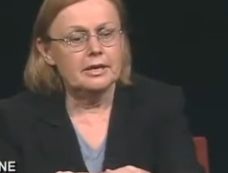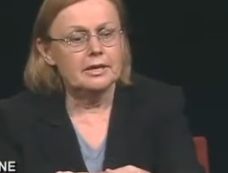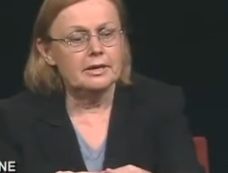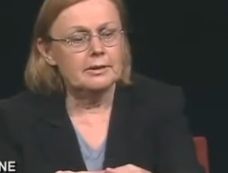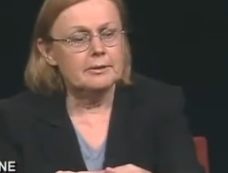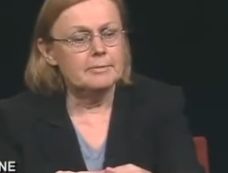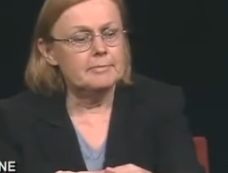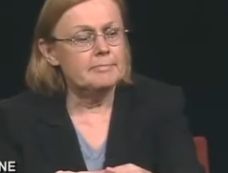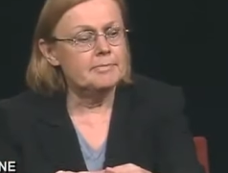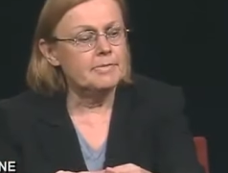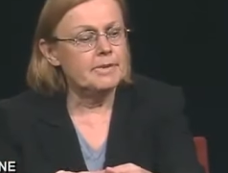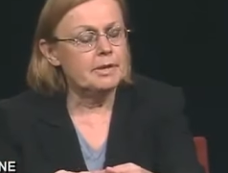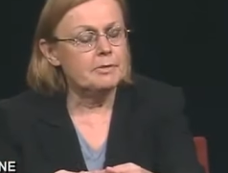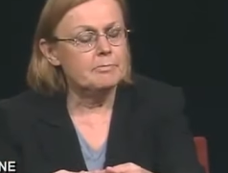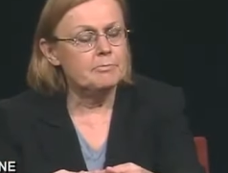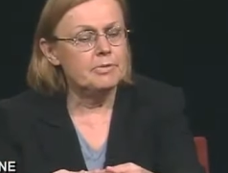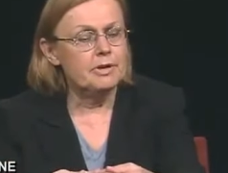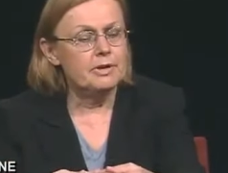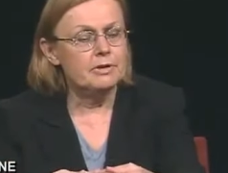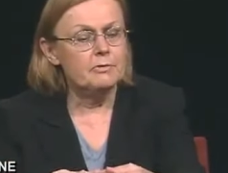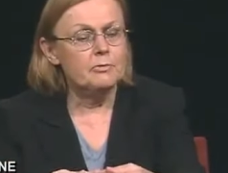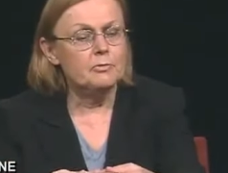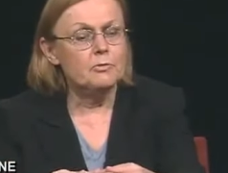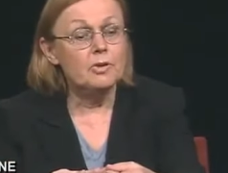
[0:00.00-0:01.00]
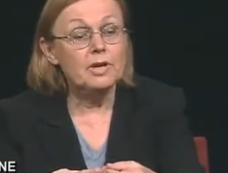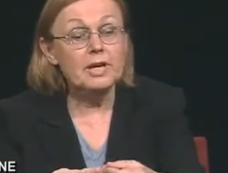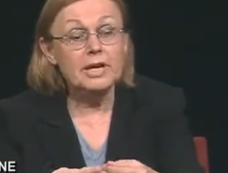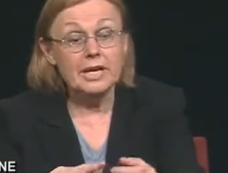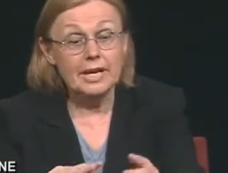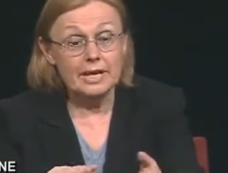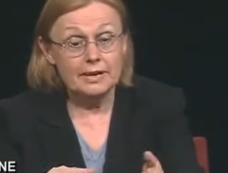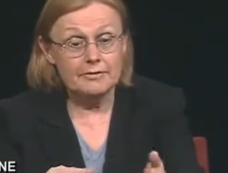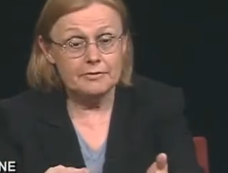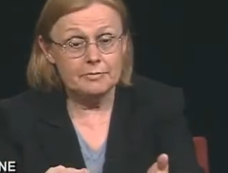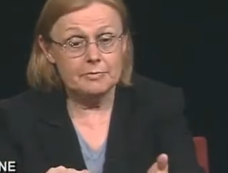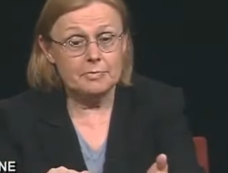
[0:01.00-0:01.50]
Um, but
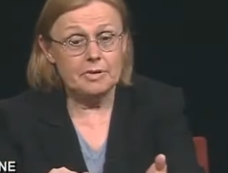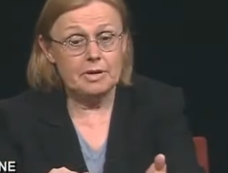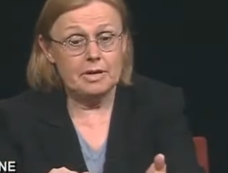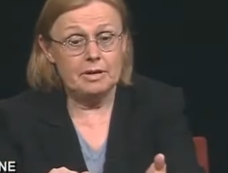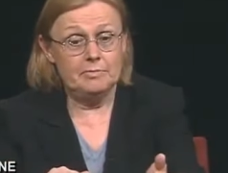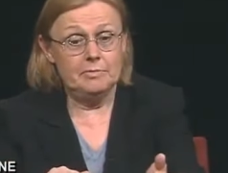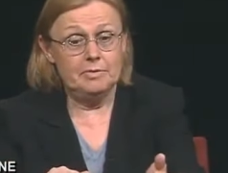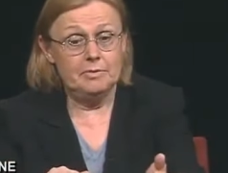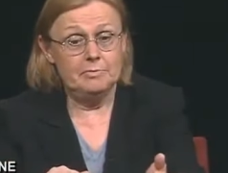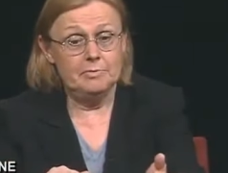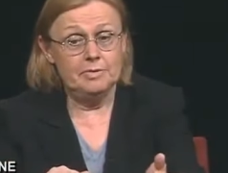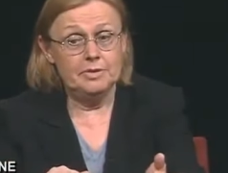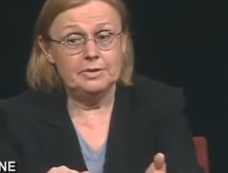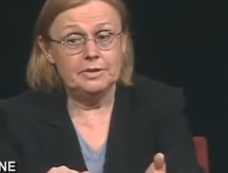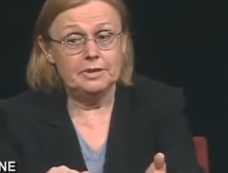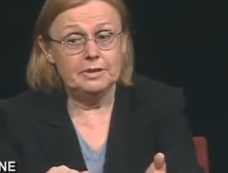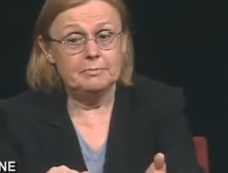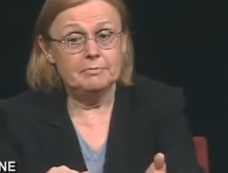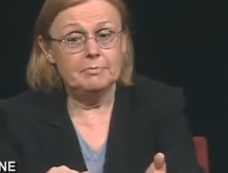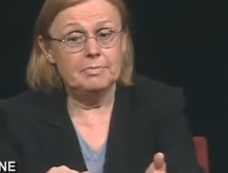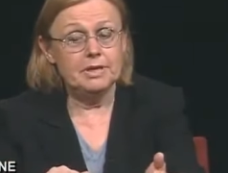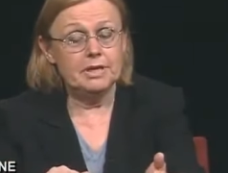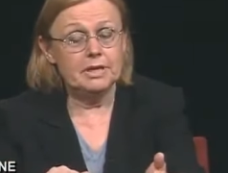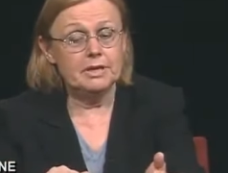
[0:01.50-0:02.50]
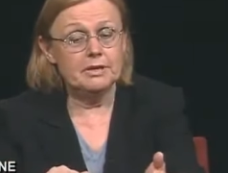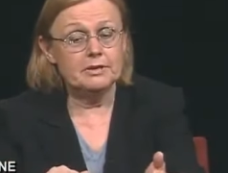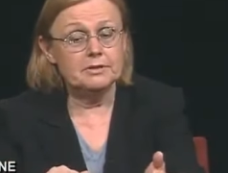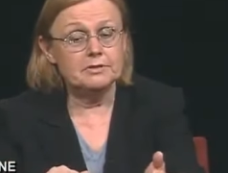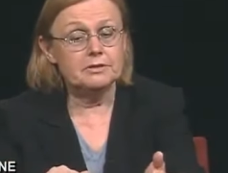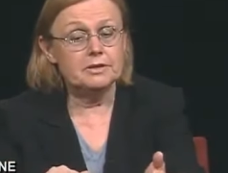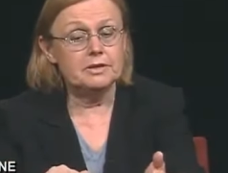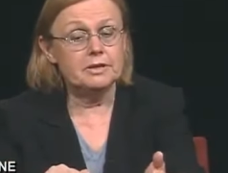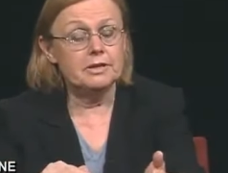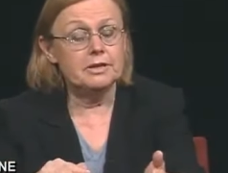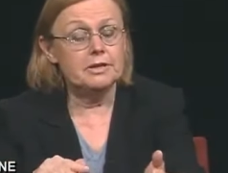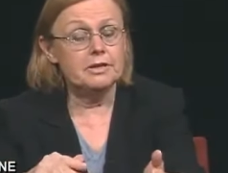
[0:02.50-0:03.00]
we have a problem with it
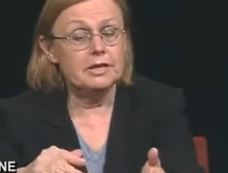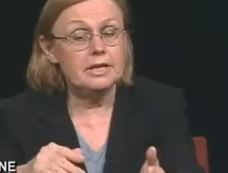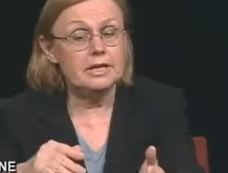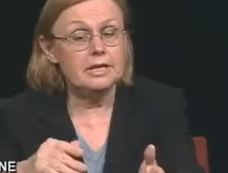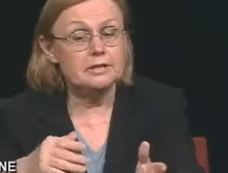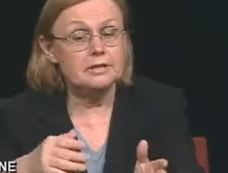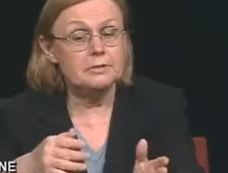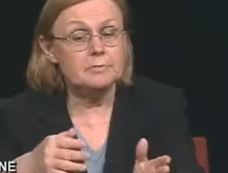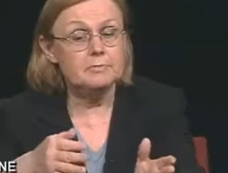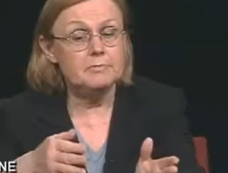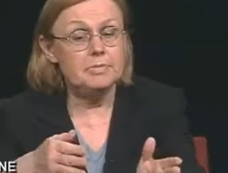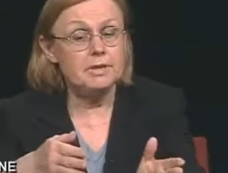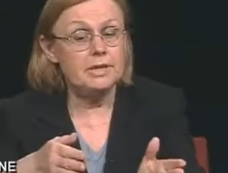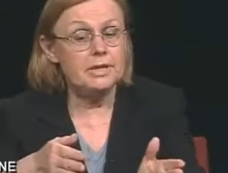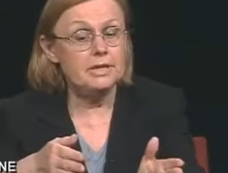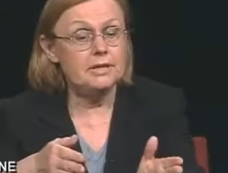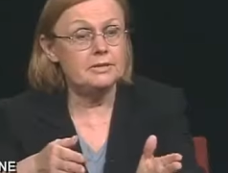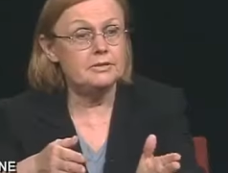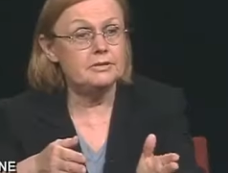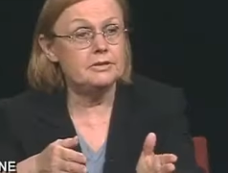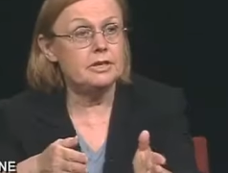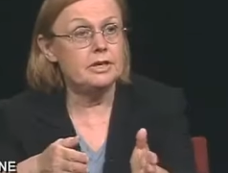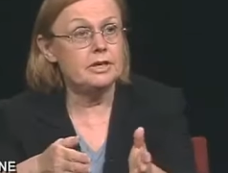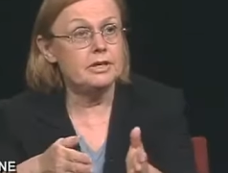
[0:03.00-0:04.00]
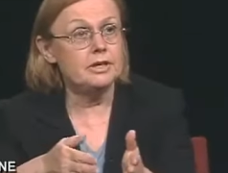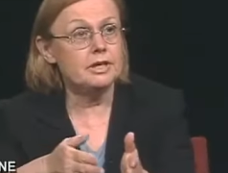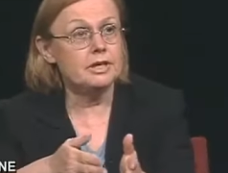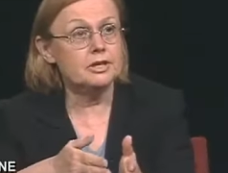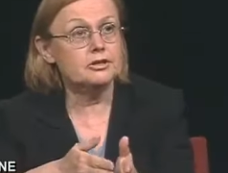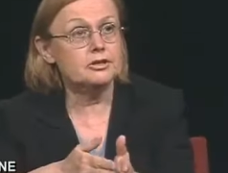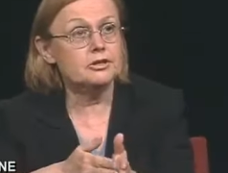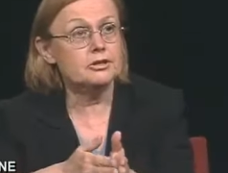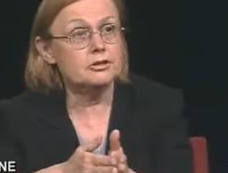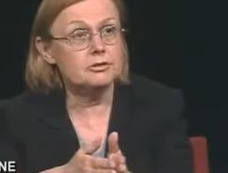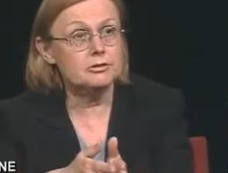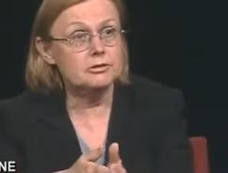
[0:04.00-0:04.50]
because it's being done
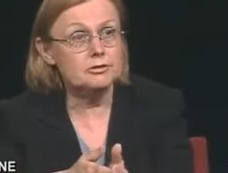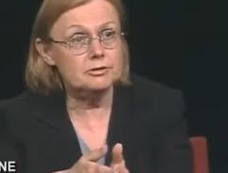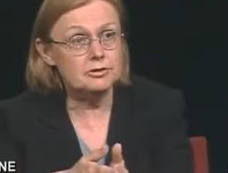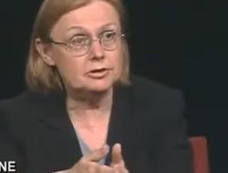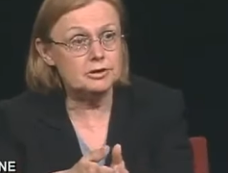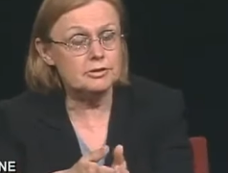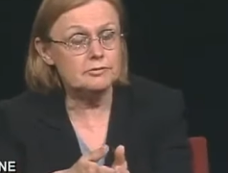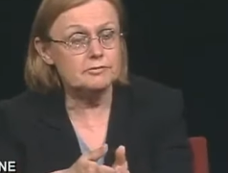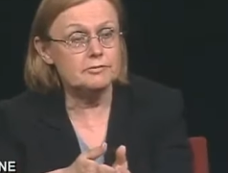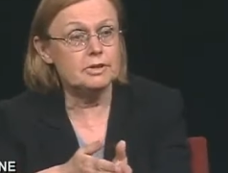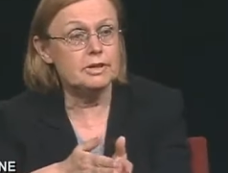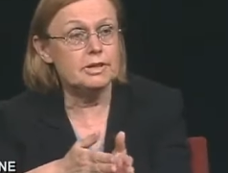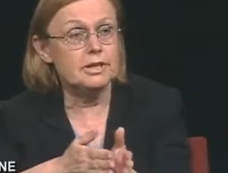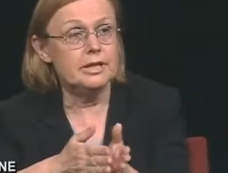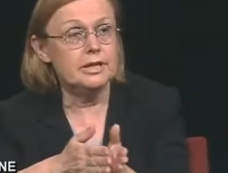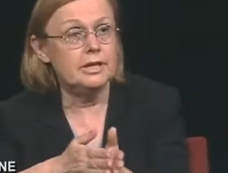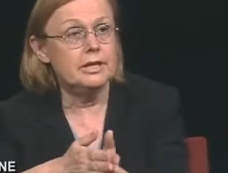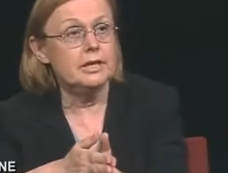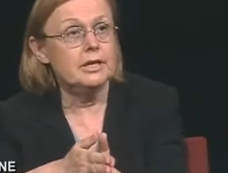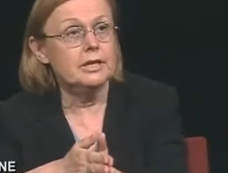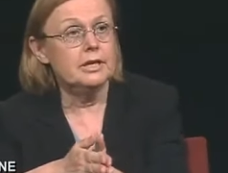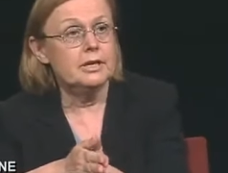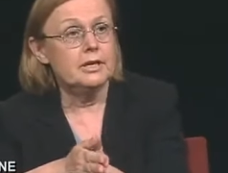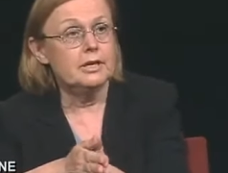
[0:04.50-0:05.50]
exclusively